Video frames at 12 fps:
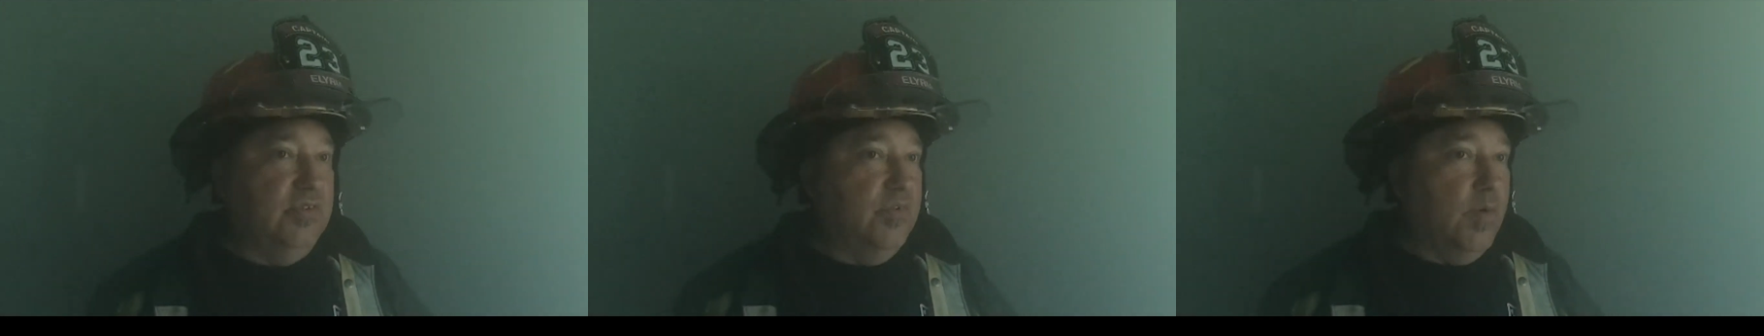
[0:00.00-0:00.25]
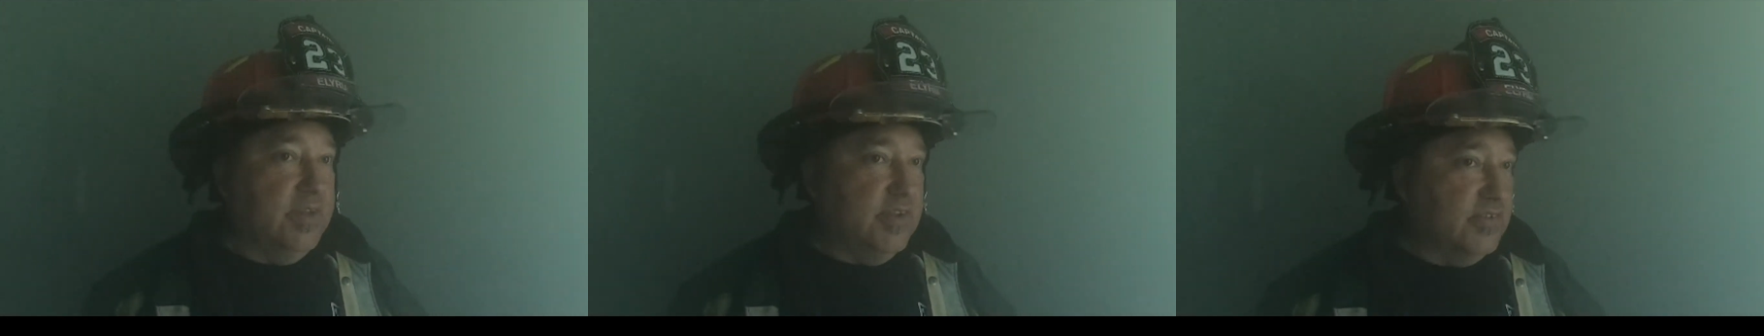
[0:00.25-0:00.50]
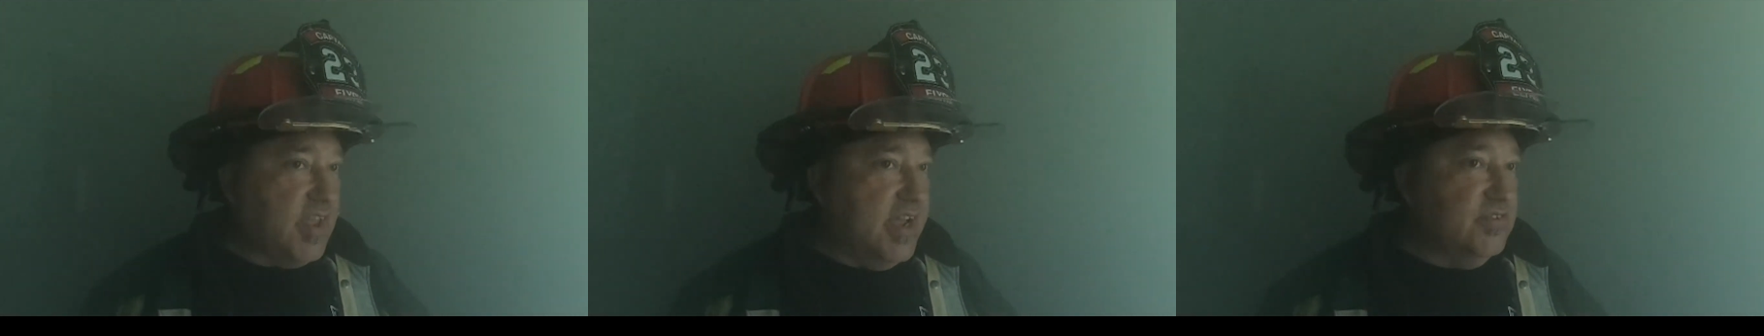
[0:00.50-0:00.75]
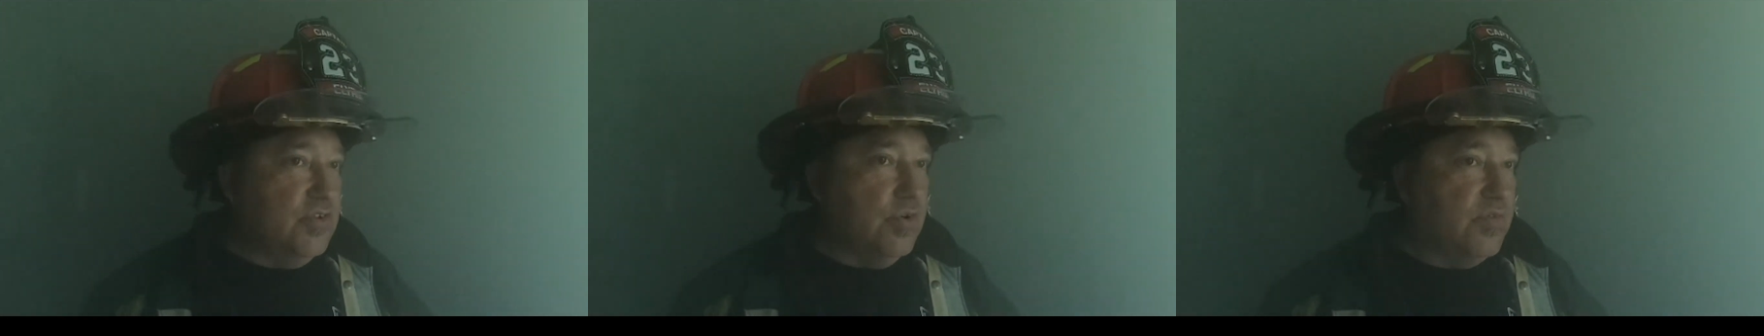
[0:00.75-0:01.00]
what this guy's
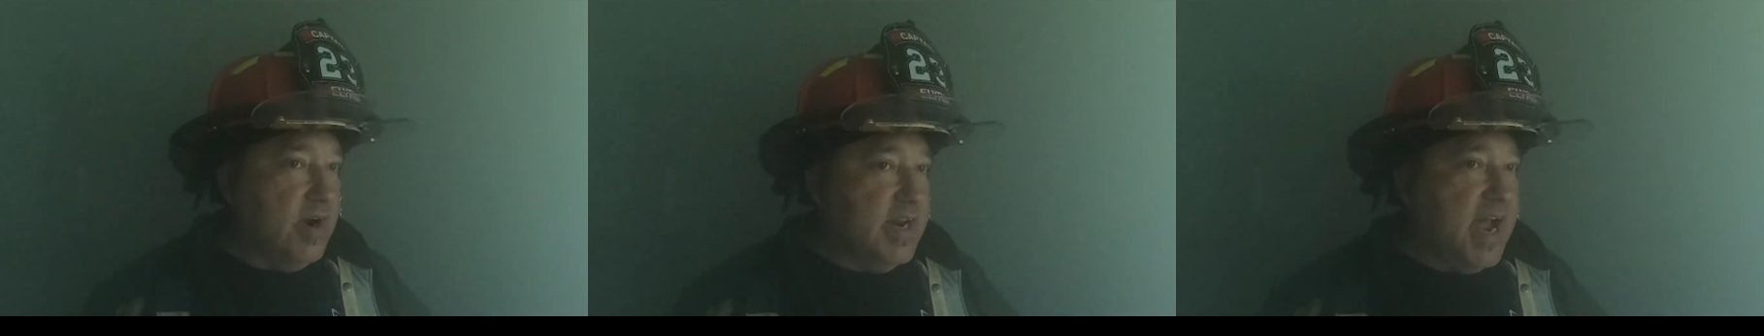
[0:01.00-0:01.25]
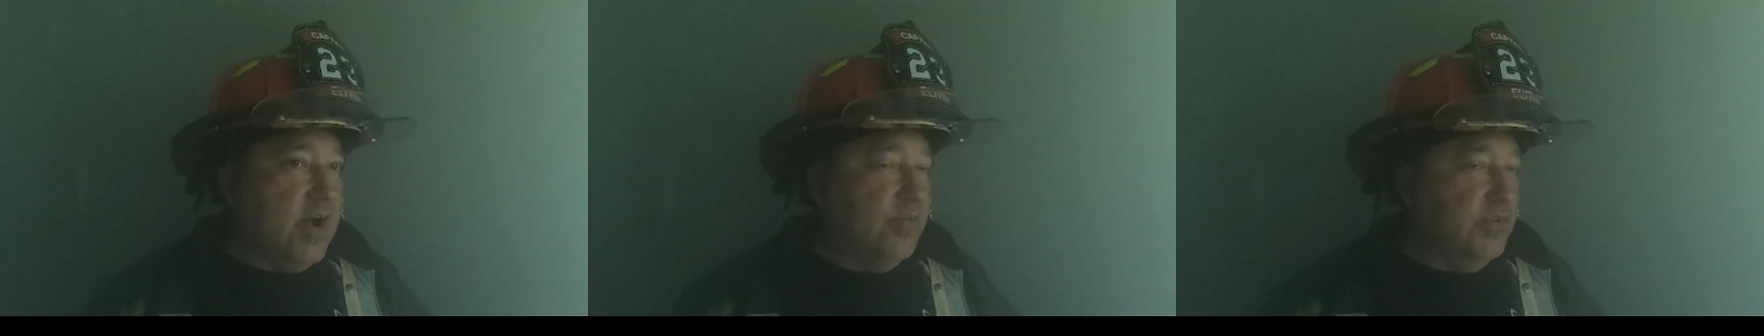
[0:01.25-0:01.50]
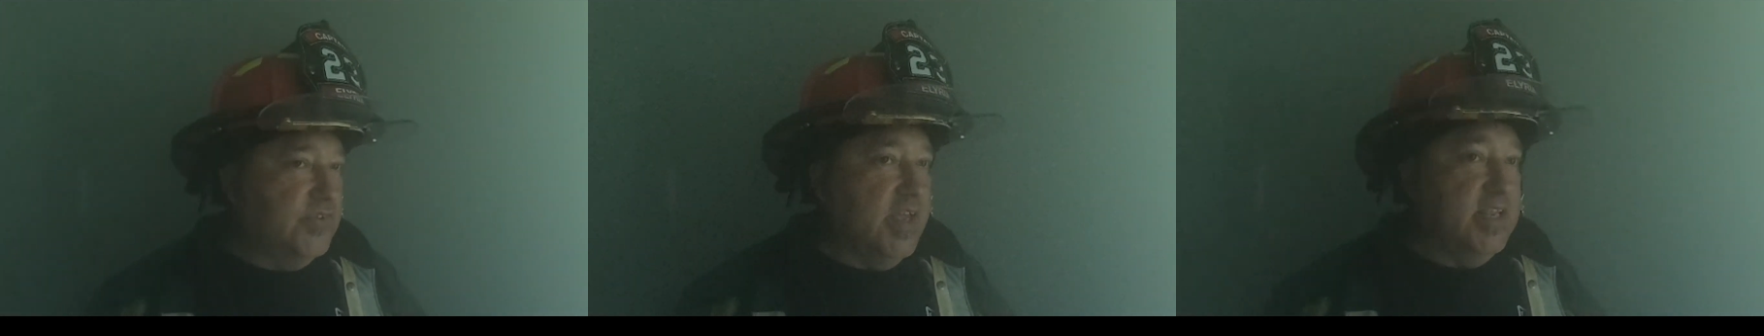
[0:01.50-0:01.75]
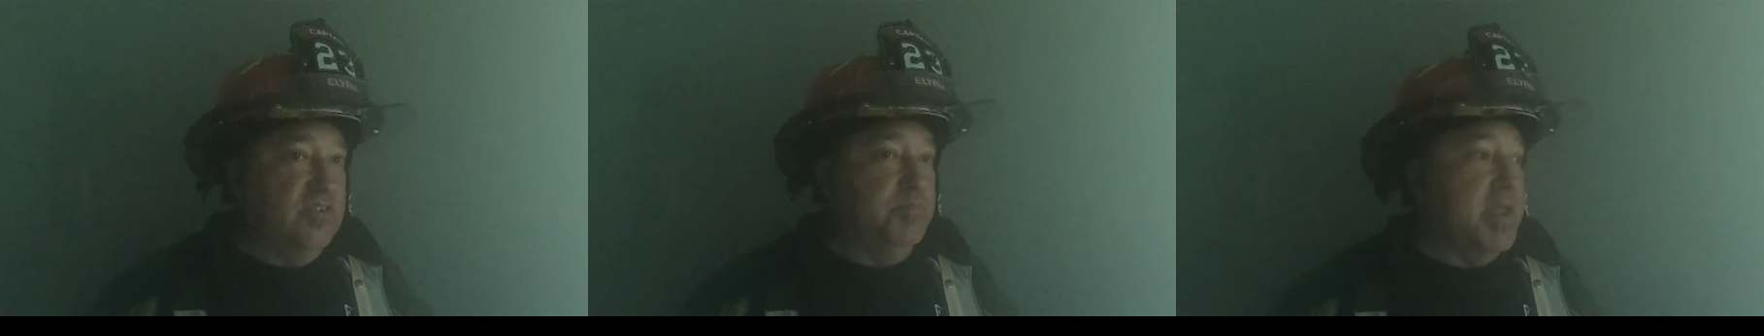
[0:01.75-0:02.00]
doing right now is that he's